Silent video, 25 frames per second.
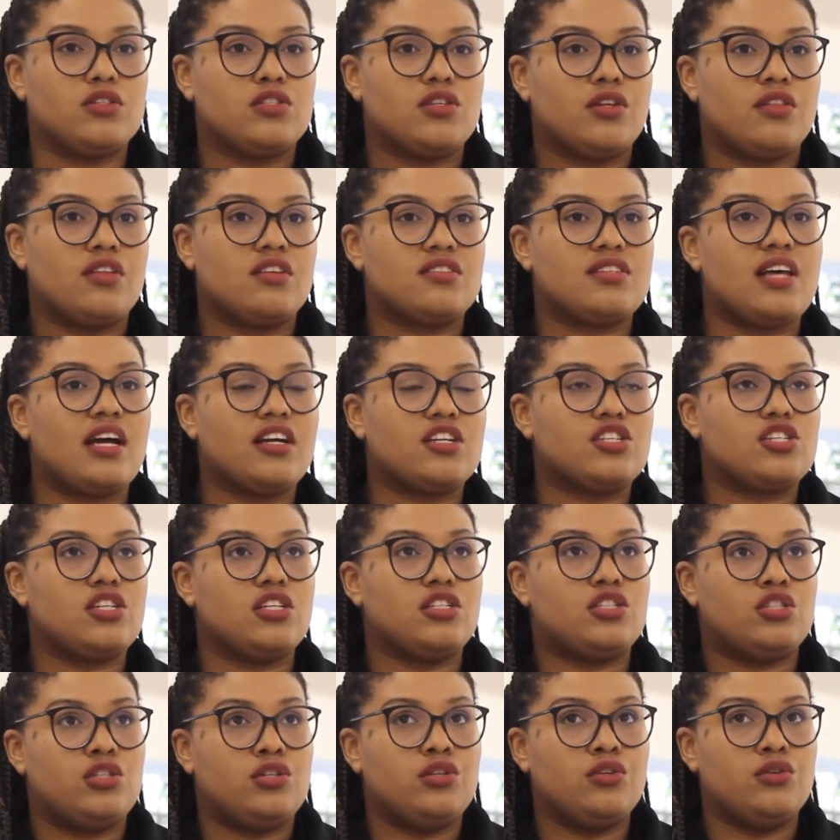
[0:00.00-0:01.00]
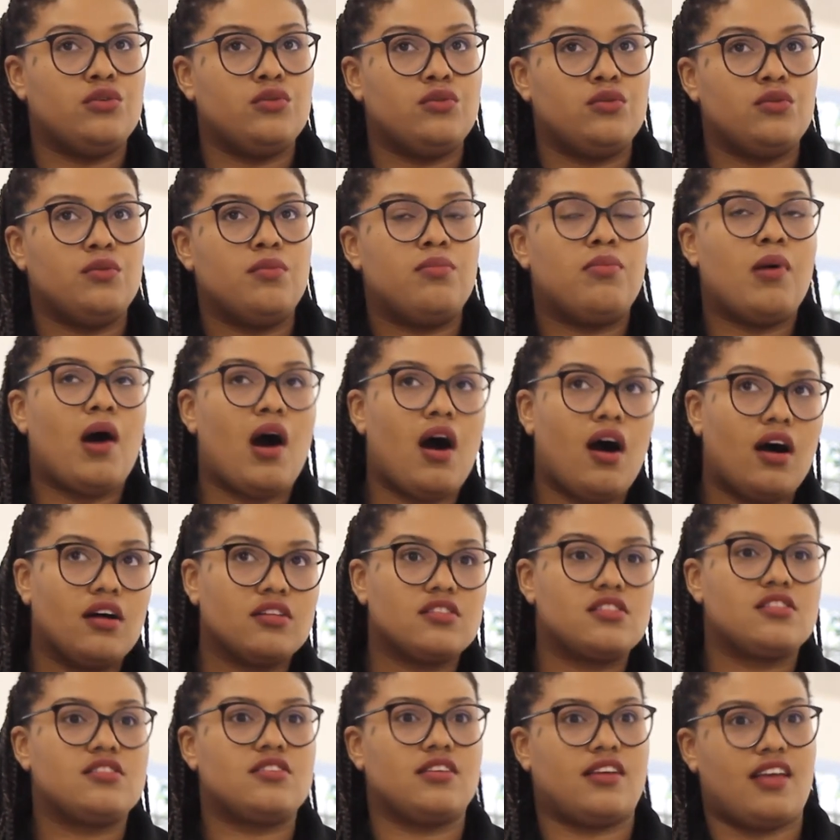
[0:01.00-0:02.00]
So there's actually two
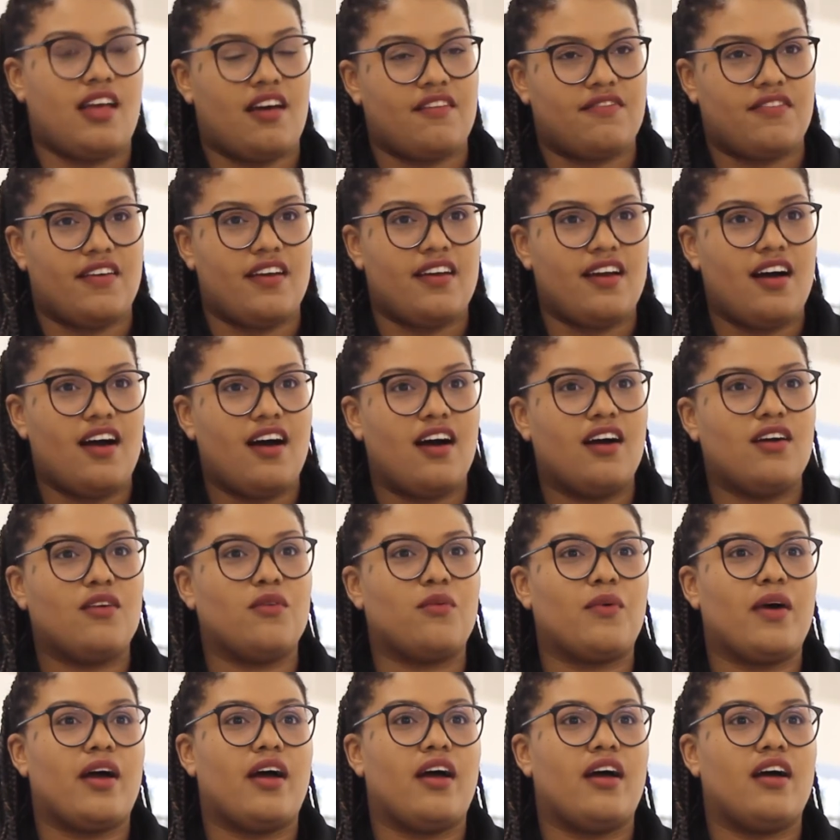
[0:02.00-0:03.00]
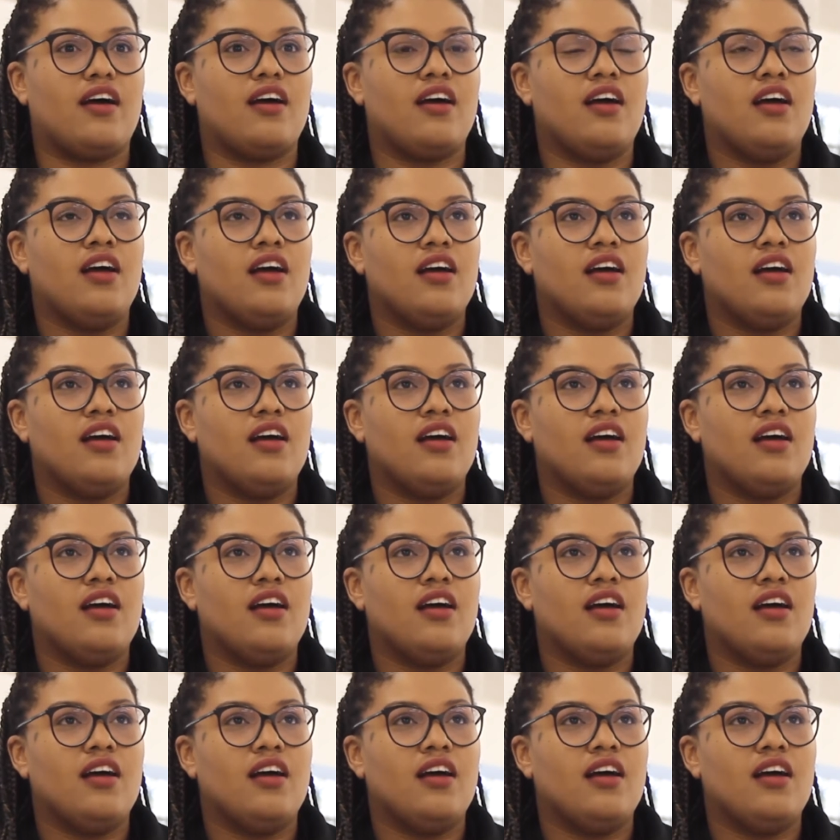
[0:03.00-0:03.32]
parts to Cafe Art, where